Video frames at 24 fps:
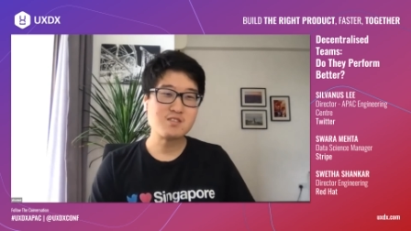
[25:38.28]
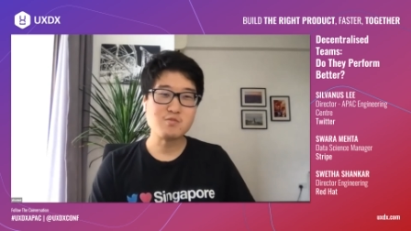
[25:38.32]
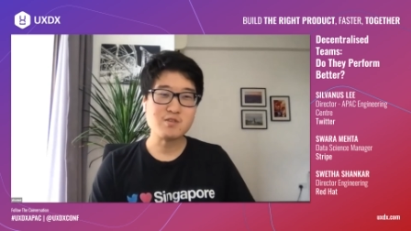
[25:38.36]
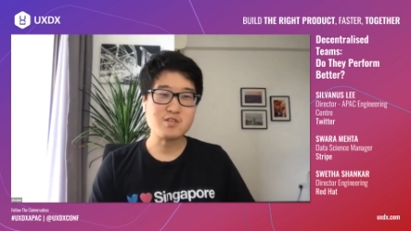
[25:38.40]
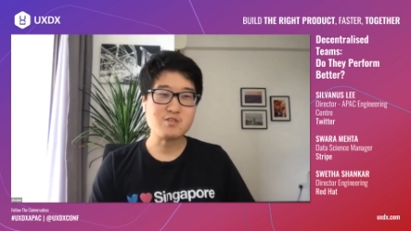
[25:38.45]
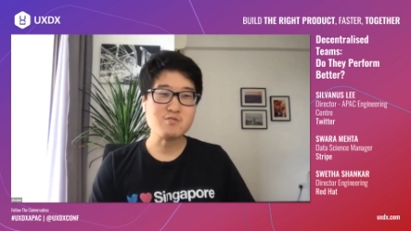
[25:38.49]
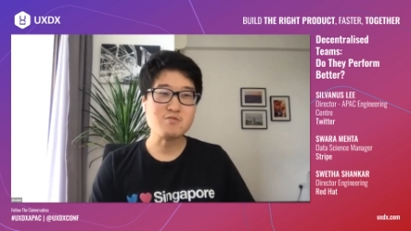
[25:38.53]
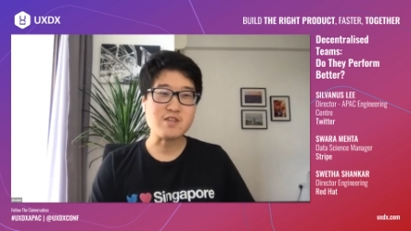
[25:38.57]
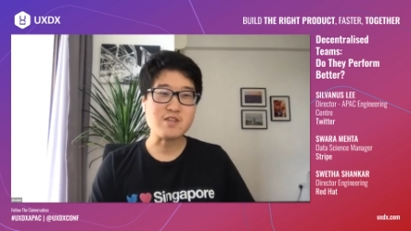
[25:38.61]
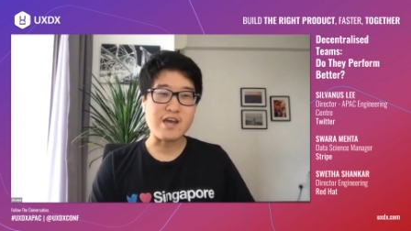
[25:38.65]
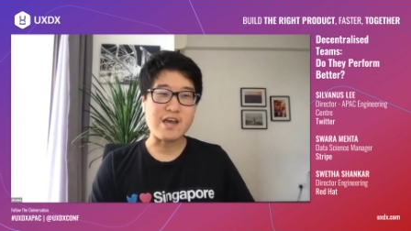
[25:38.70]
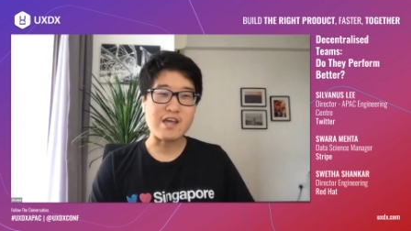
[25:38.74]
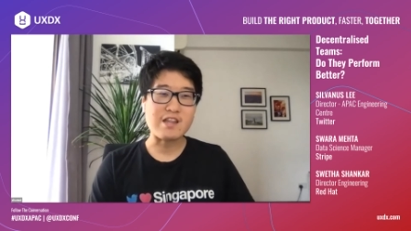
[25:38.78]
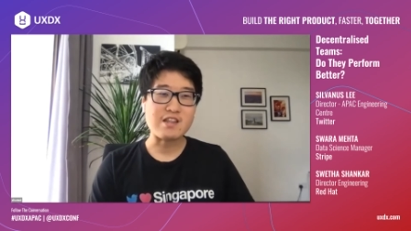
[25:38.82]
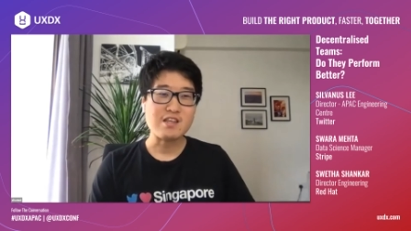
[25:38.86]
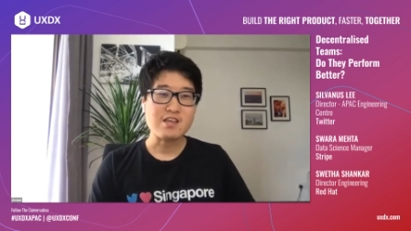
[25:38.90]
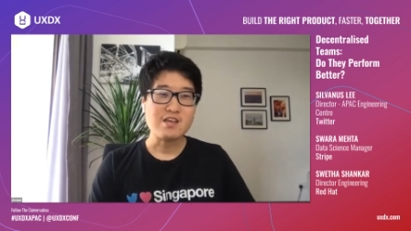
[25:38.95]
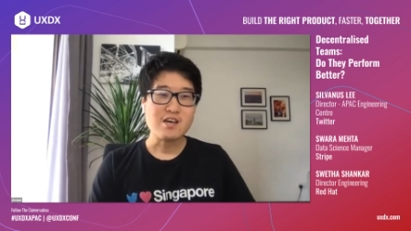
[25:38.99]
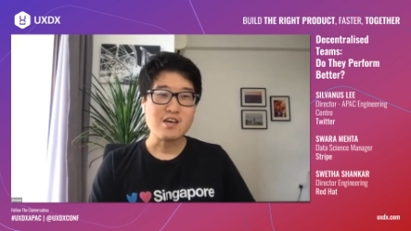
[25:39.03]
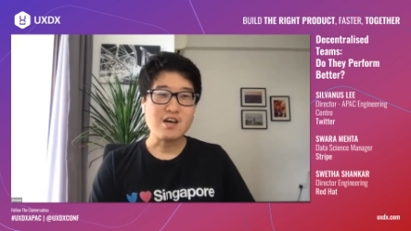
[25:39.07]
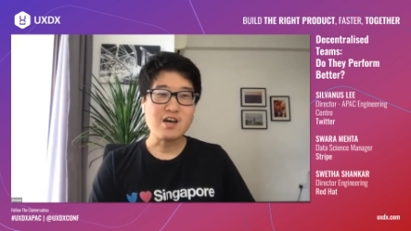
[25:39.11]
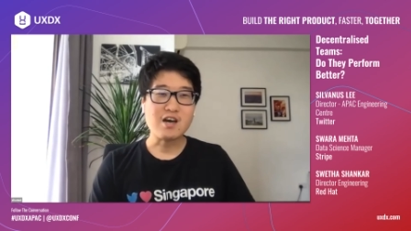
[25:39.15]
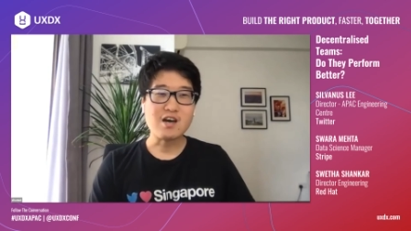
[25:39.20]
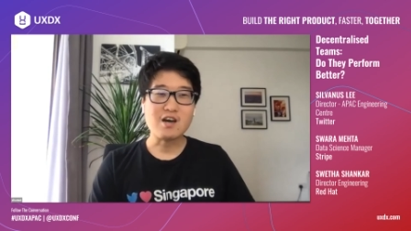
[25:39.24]
so we do that,
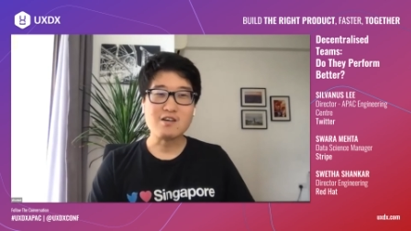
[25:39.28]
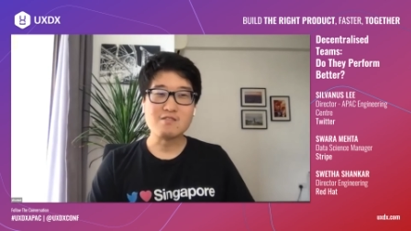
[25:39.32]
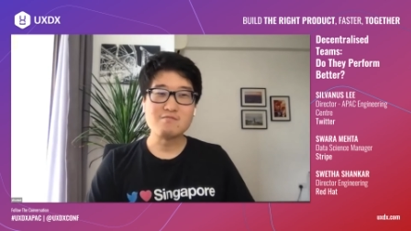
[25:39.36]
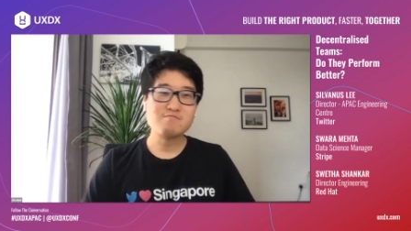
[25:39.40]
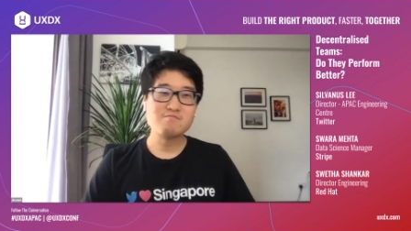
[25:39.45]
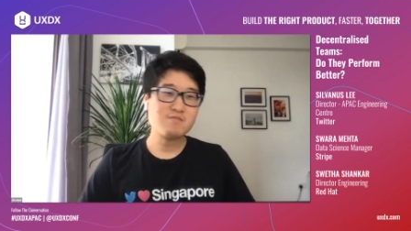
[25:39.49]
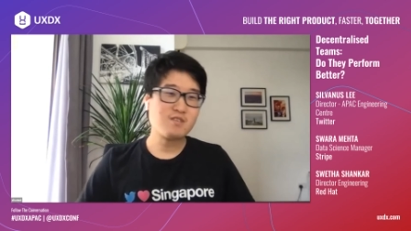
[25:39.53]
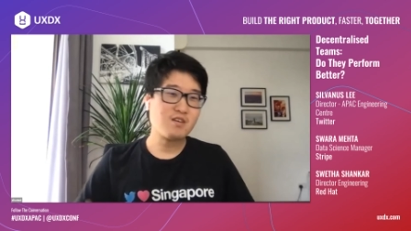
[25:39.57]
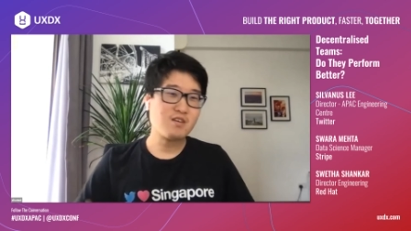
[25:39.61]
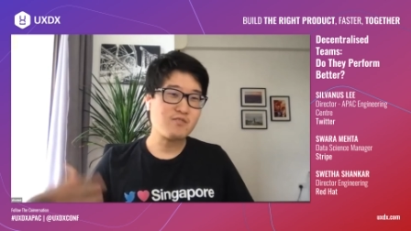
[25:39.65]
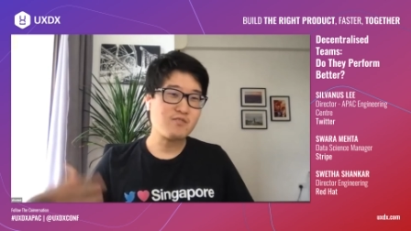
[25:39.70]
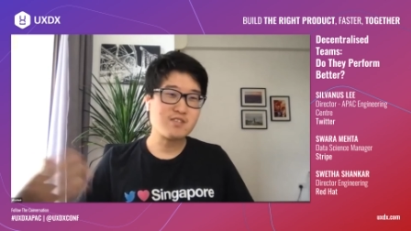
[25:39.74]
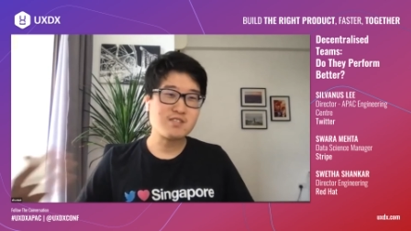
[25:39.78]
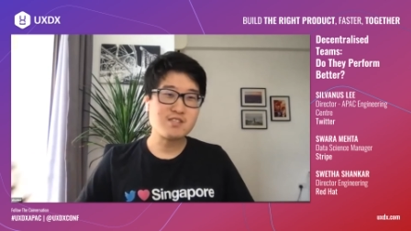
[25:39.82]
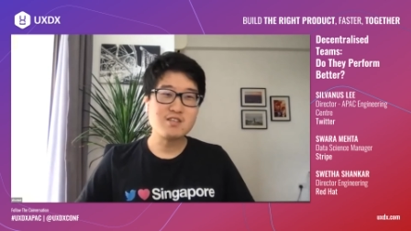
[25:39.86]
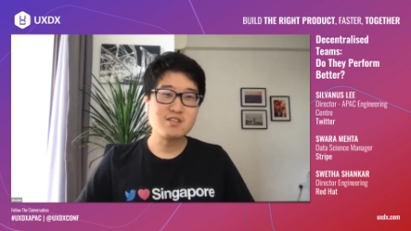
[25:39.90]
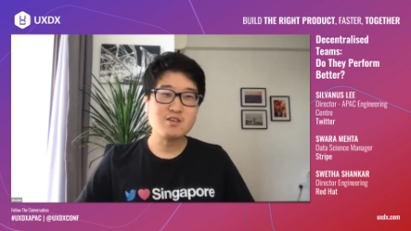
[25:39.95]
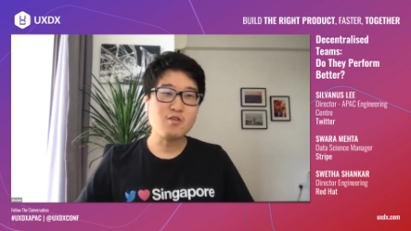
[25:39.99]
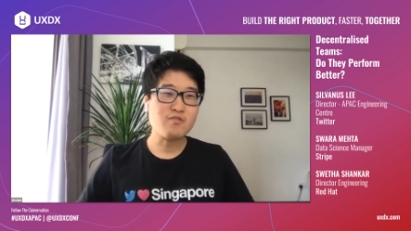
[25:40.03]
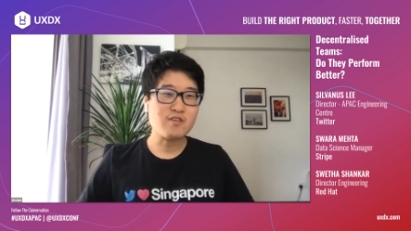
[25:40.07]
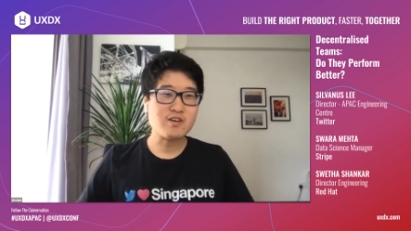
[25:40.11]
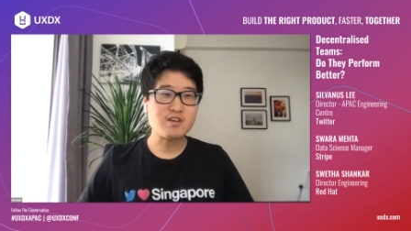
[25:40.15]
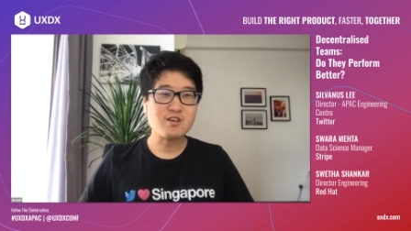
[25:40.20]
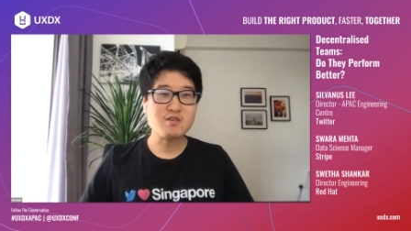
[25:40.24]

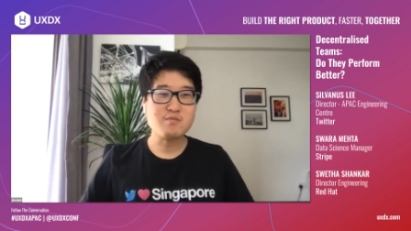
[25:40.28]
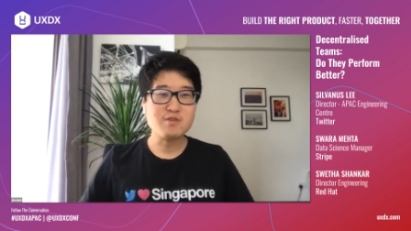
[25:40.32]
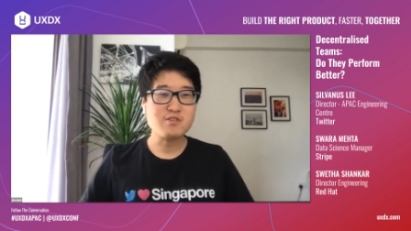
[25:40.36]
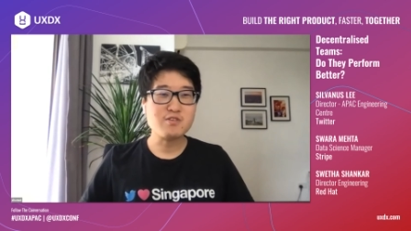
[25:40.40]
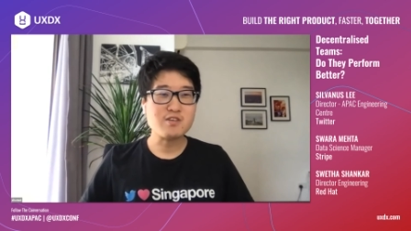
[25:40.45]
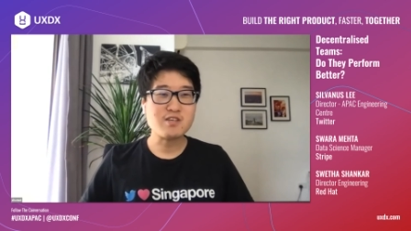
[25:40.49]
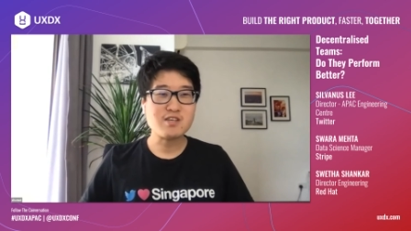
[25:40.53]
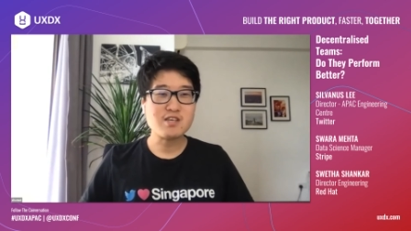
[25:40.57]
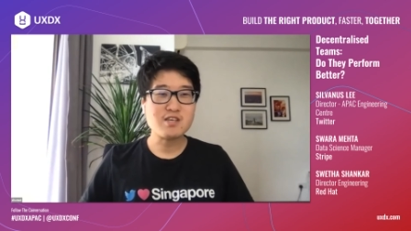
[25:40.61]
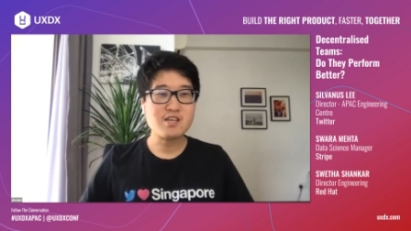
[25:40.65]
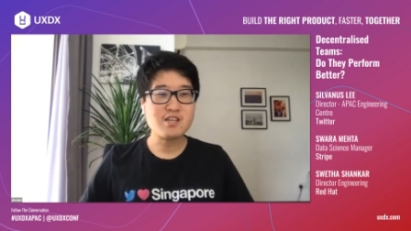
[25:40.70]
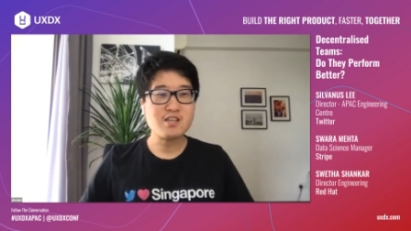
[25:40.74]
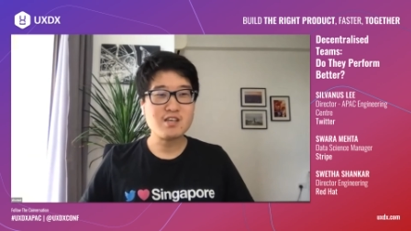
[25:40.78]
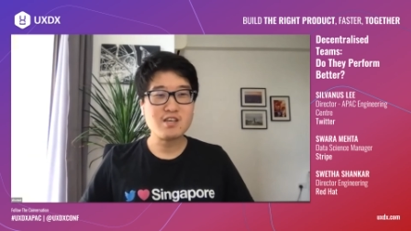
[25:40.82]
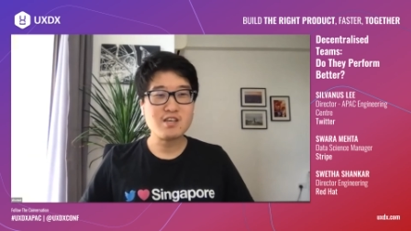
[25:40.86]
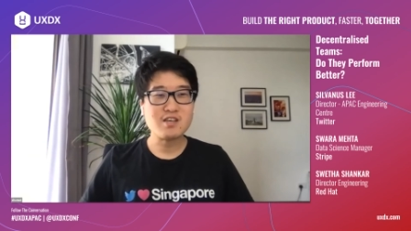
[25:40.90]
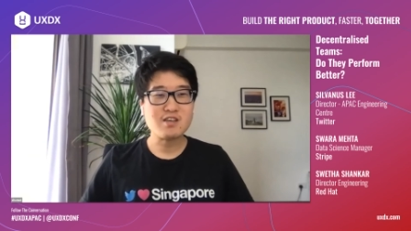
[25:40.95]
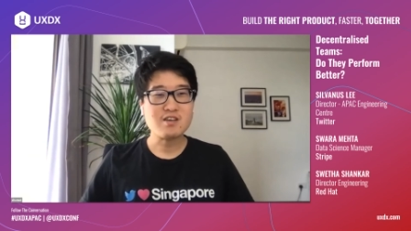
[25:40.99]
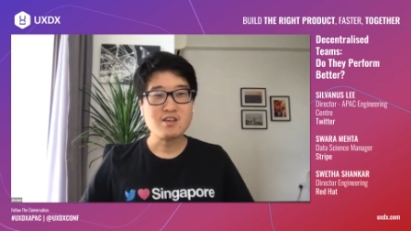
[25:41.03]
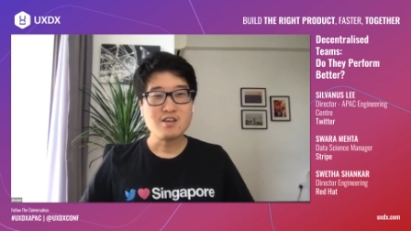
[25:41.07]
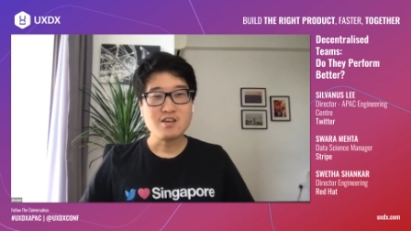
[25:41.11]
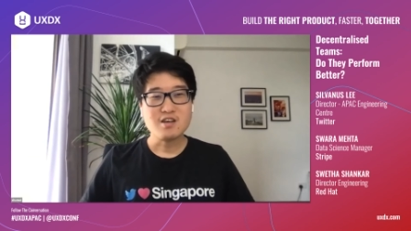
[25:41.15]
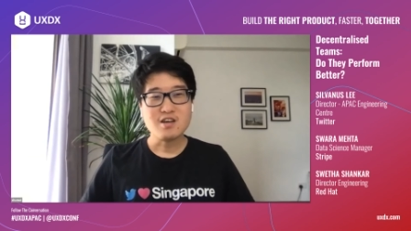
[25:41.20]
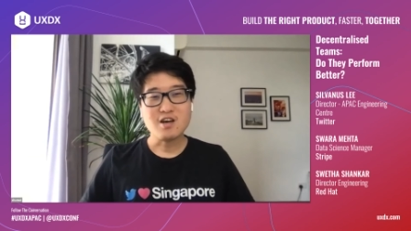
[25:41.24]
obviously over
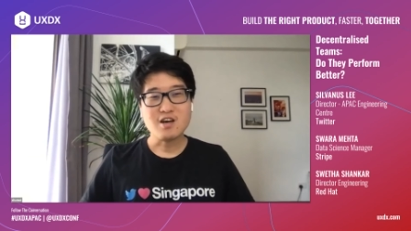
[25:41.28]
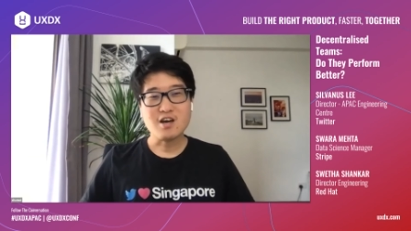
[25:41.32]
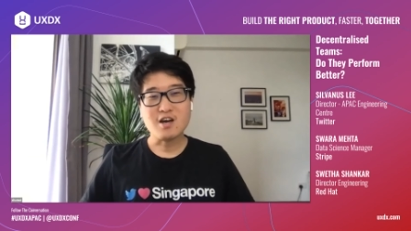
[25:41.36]
communicating,